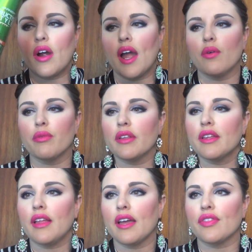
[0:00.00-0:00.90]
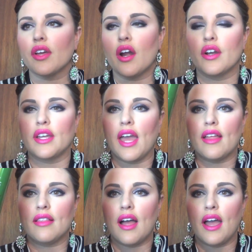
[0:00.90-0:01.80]
I really like the Garnier
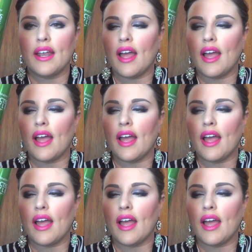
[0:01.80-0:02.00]
line.